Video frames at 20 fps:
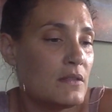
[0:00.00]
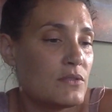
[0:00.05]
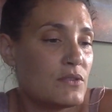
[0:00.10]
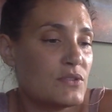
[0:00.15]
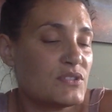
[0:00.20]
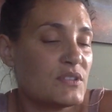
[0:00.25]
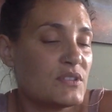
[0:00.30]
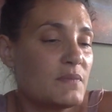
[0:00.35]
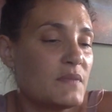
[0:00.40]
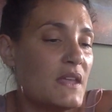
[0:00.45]

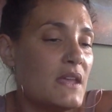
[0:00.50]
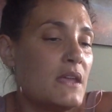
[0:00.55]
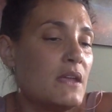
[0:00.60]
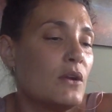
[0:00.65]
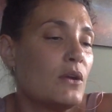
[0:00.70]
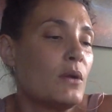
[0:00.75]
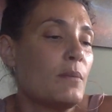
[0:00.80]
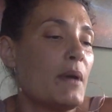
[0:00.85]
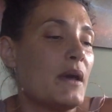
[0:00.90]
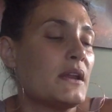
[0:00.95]
there's something
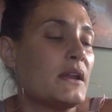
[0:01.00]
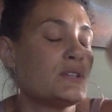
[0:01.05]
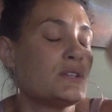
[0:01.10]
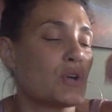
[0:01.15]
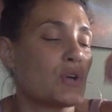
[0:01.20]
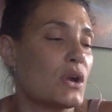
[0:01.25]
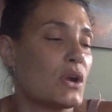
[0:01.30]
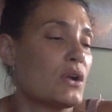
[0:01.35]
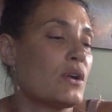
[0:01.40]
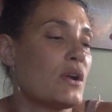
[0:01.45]
here about a
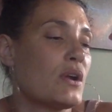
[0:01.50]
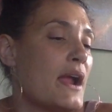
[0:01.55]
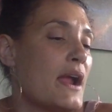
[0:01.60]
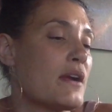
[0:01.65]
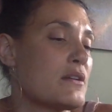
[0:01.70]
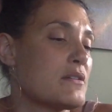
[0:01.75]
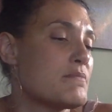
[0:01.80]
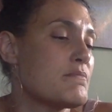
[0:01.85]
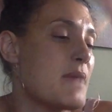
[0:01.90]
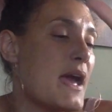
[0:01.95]
darker
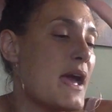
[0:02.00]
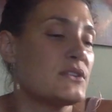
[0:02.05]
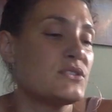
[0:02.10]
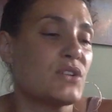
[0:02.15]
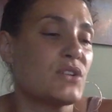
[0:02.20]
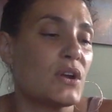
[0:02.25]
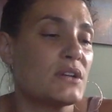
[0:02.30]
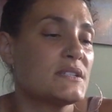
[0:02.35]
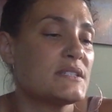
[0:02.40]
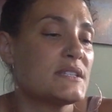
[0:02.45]
haired man,
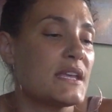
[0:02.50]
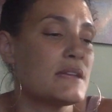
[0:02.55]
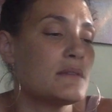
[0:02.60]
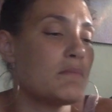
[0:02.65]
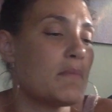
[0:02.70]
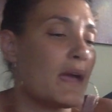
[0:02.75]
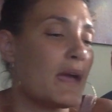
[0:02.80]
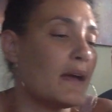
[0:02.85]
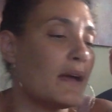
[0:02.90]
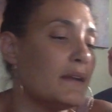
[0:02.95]
dark
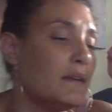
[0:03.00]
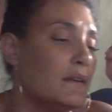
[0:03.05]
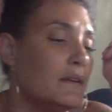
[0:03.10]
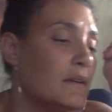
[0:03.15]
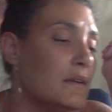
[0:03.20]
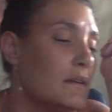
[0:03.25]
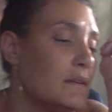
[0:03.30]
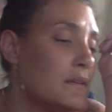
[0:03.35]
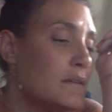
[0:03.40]
skinned man,